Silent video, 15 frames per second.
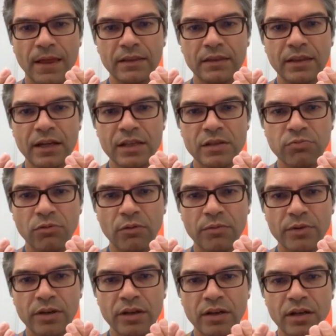And that's
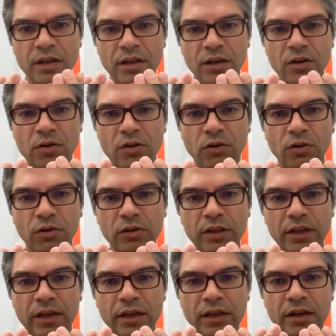what we
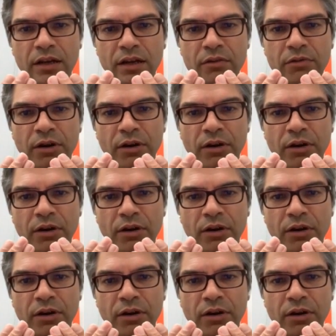call a